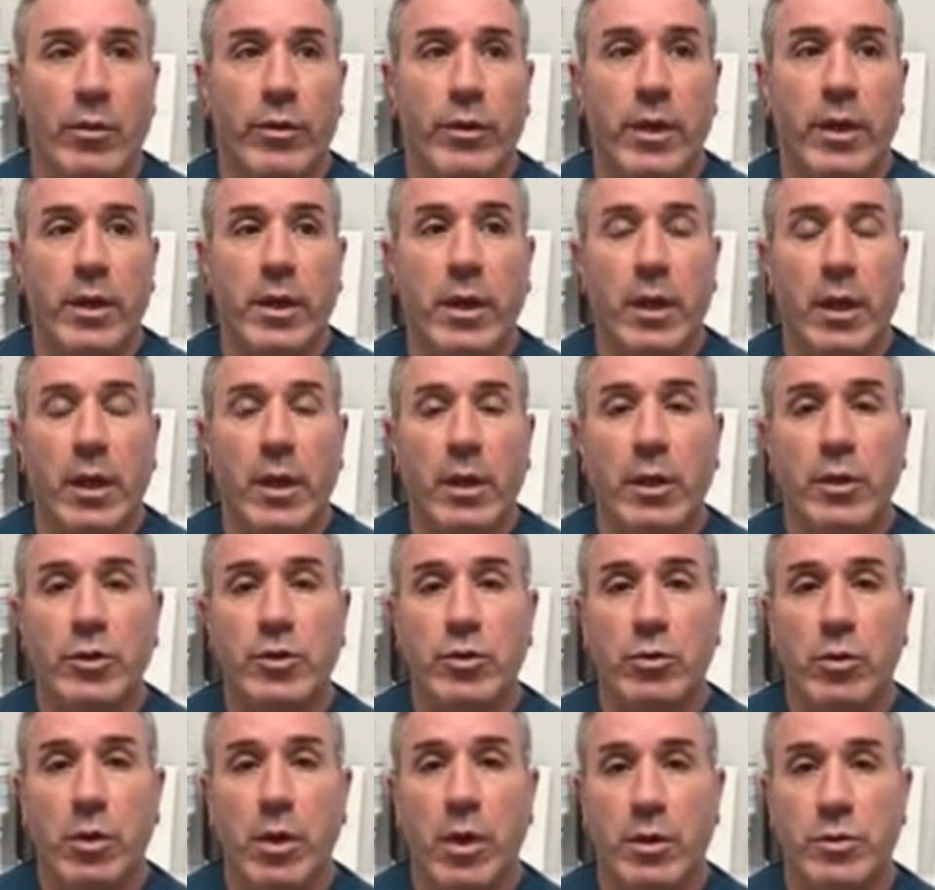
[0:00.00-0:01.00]
The
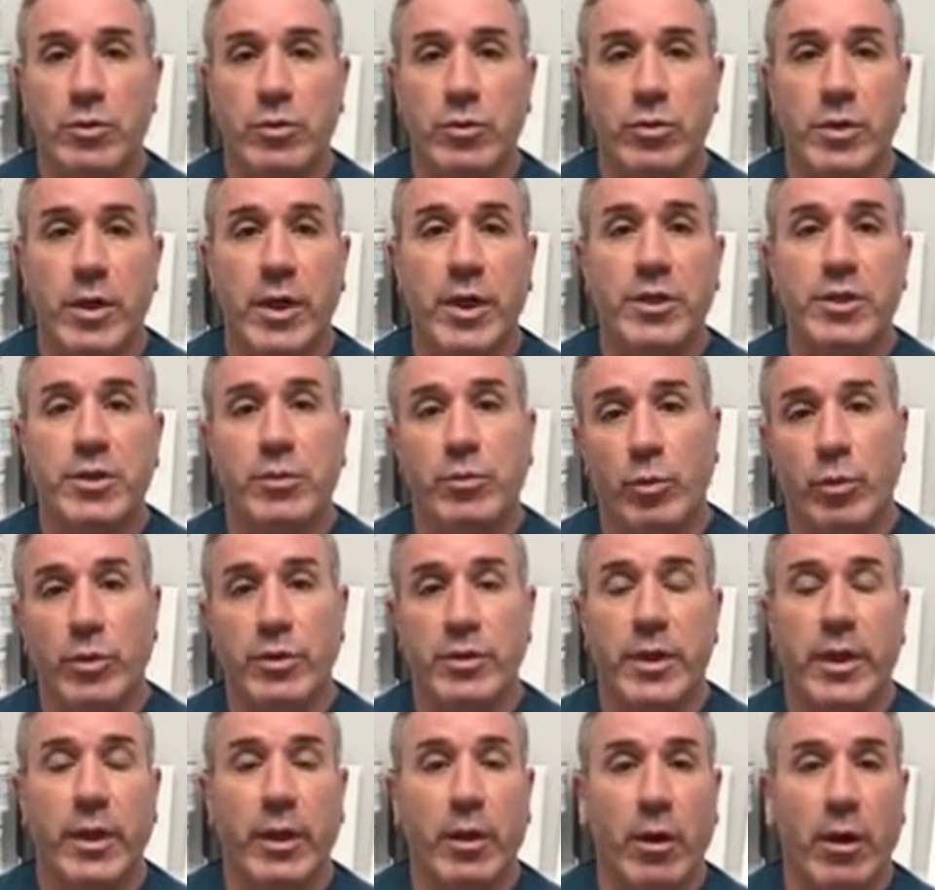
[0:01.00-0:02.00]
initial consultation
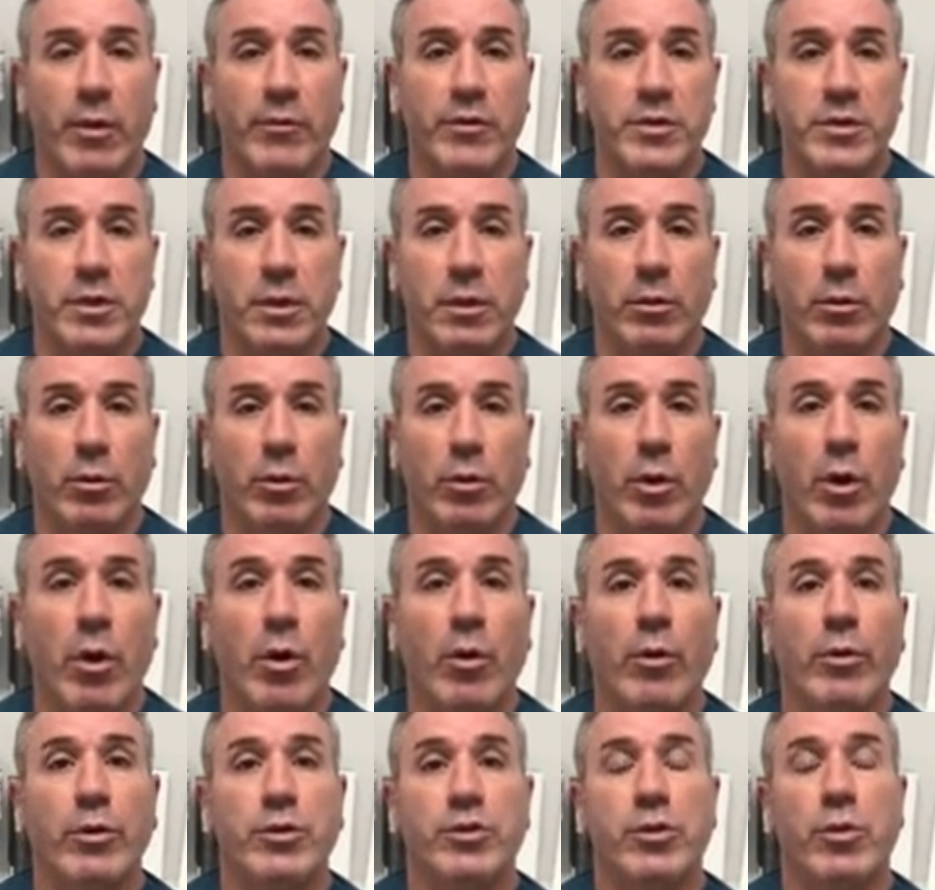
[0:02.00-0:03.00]
would take obviously a little
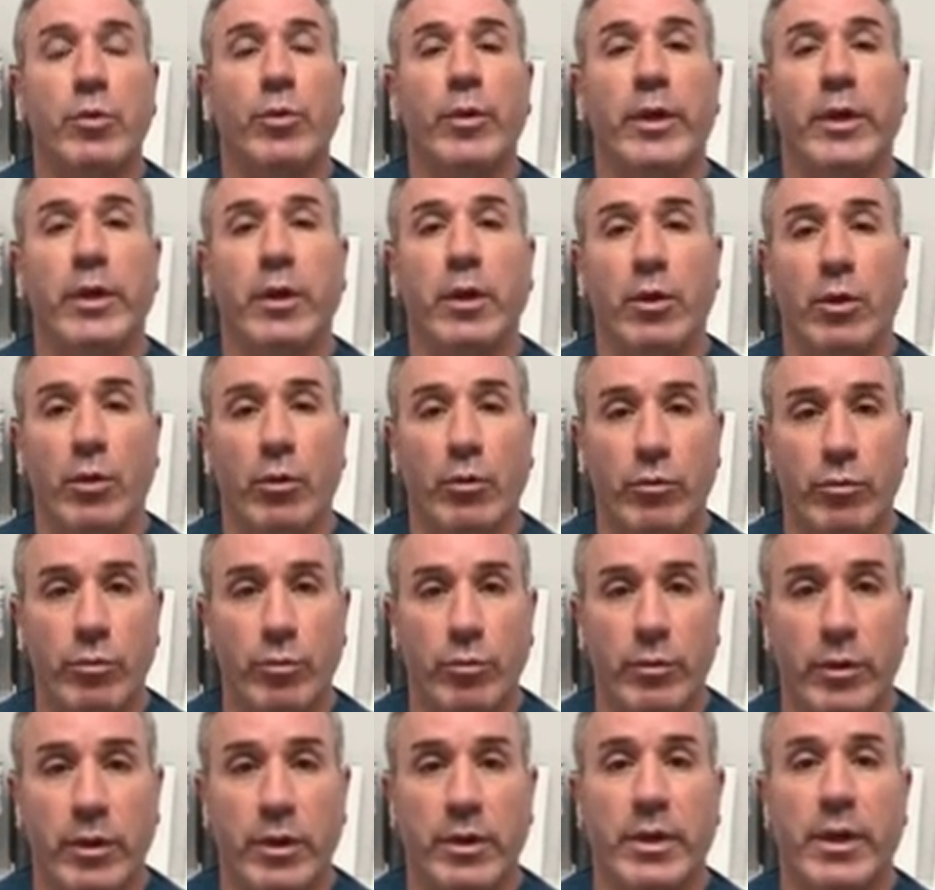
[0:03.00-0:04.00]
longer, so we can go
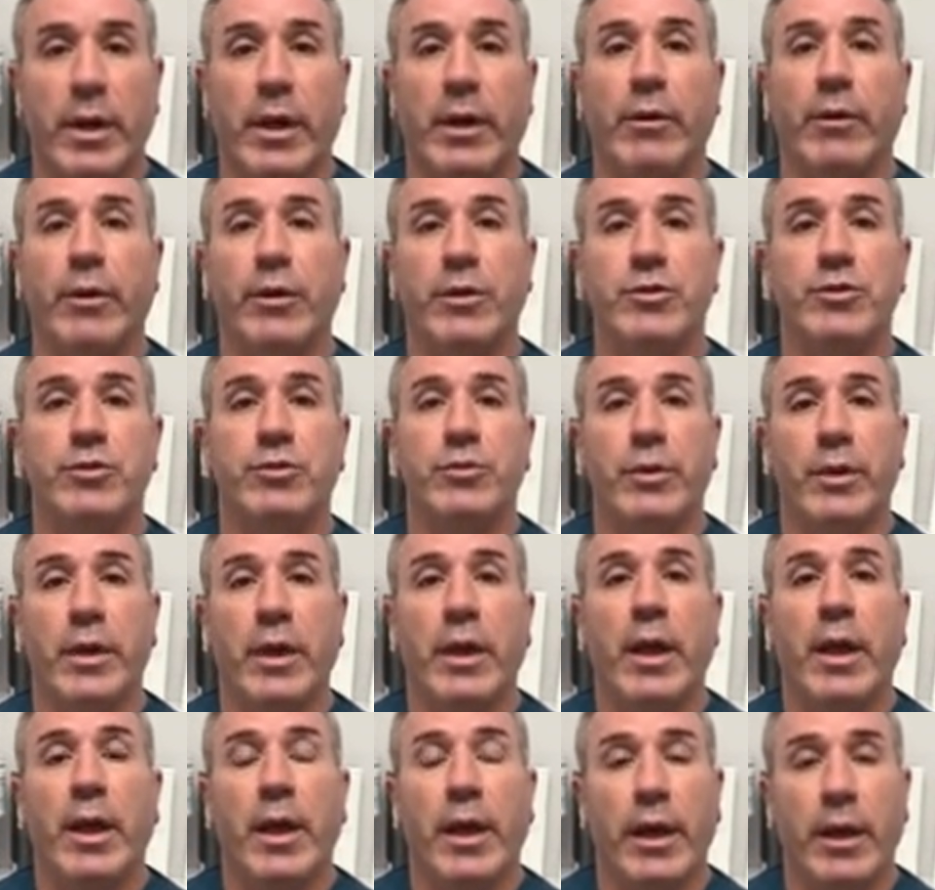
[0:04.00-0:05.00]
through the entire
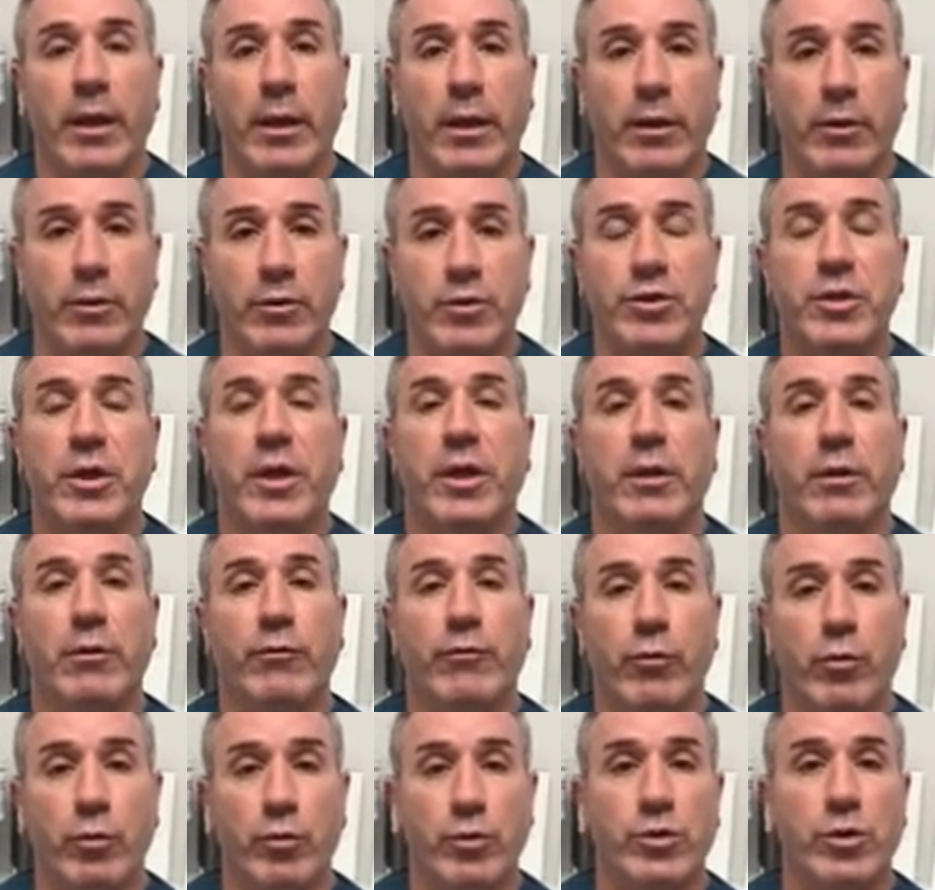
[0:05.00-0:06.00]
history and understand
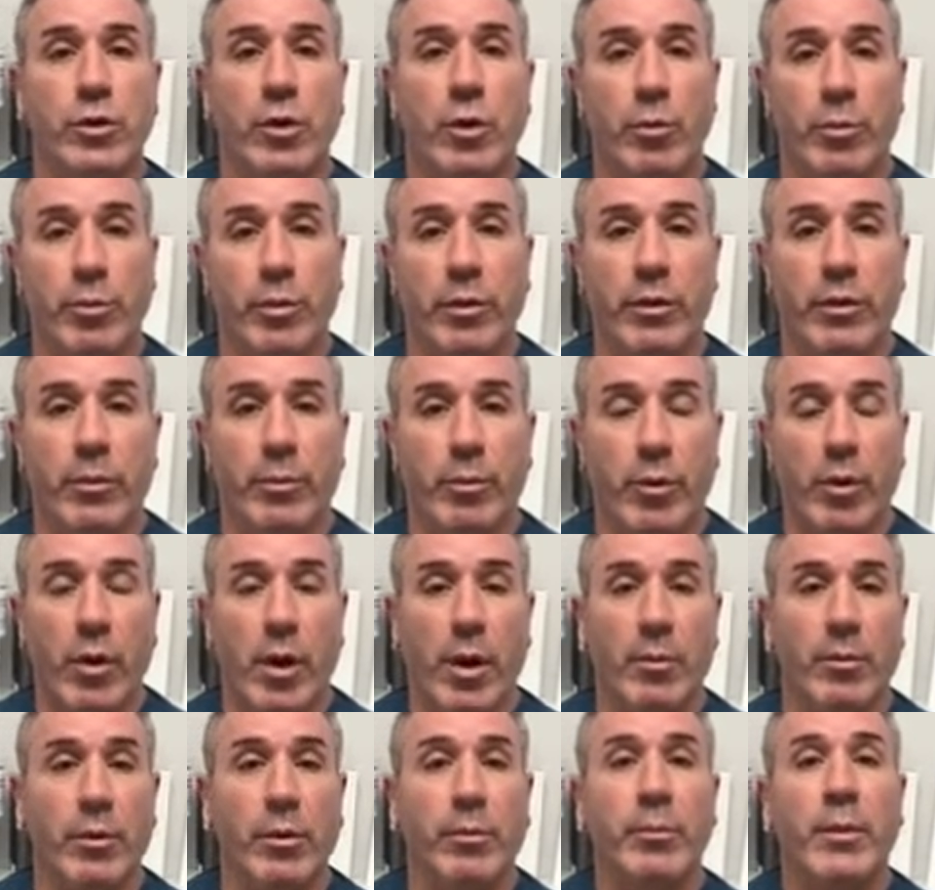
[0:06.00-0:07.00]
the full scope of the
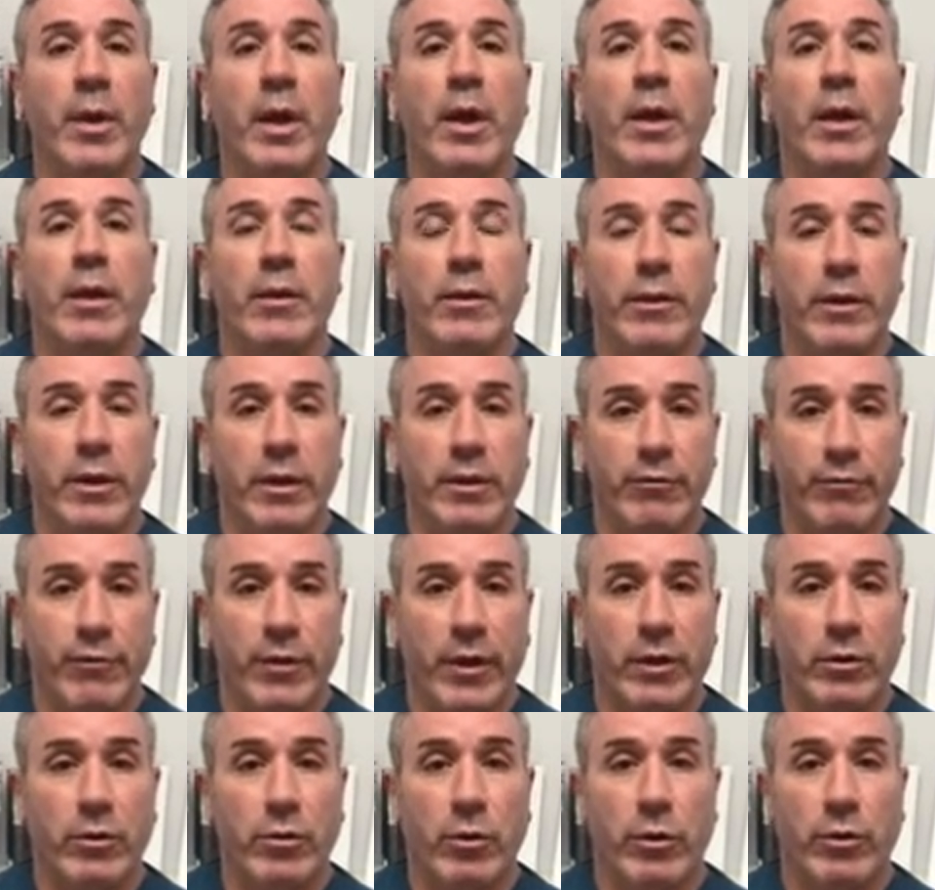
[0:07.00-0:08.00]
problem, the
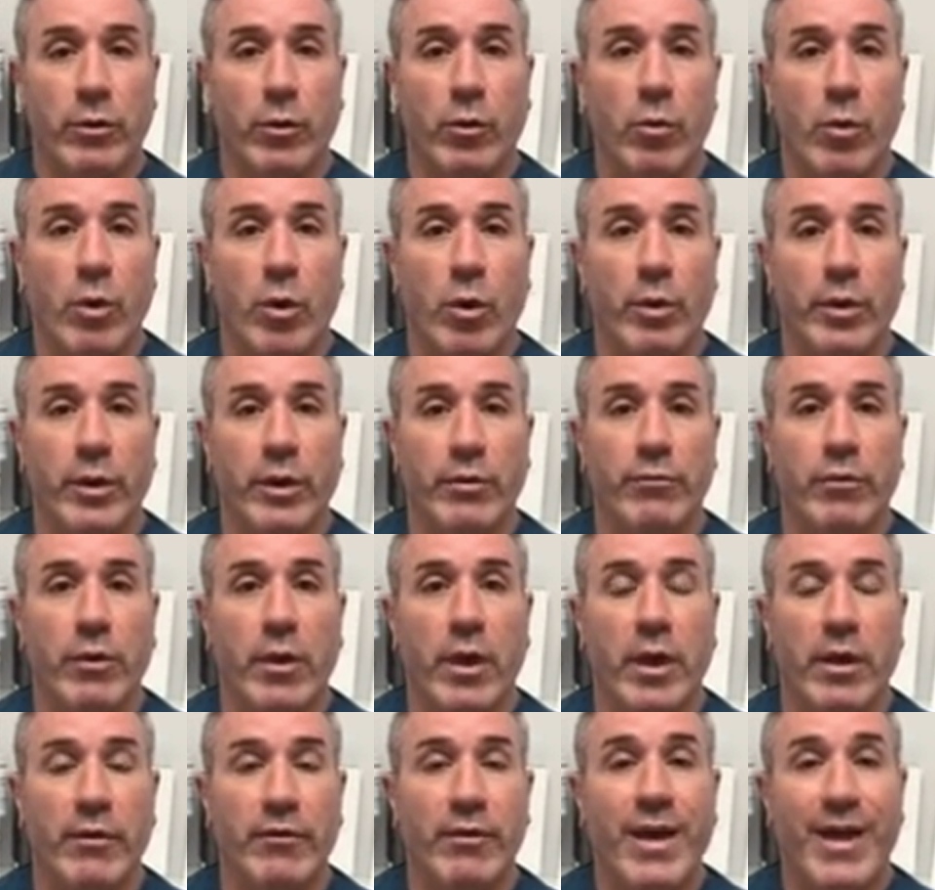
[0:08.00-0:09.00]
effect on the quality of
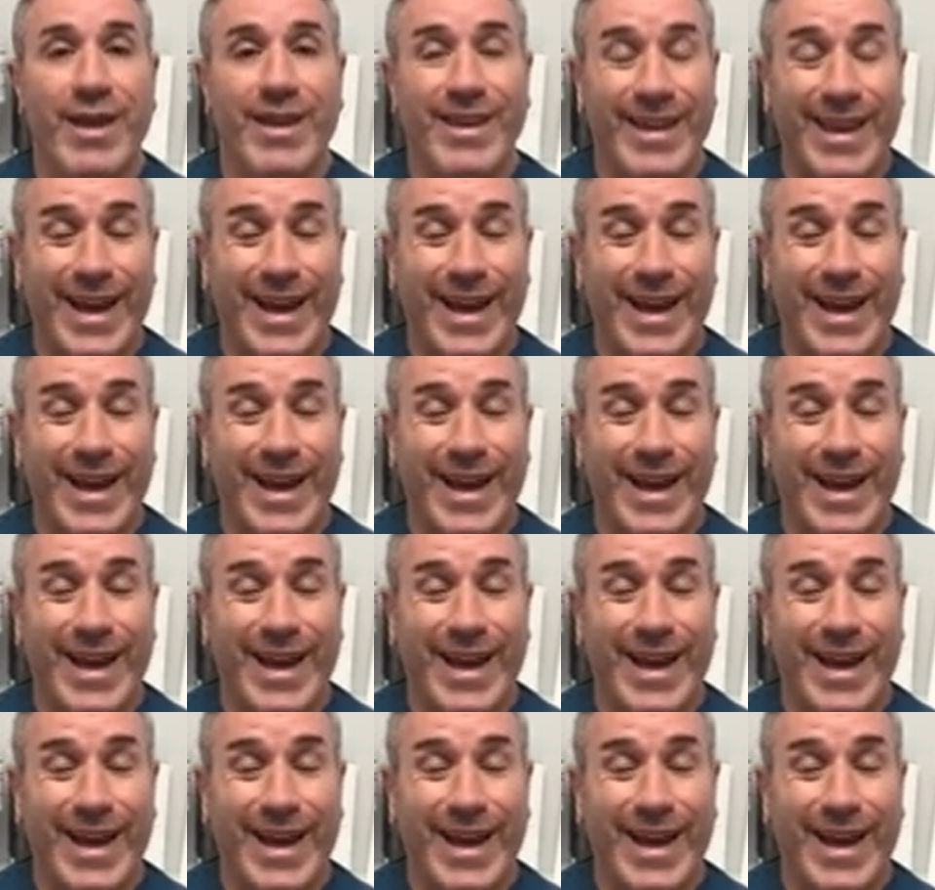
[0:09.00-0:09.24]
life.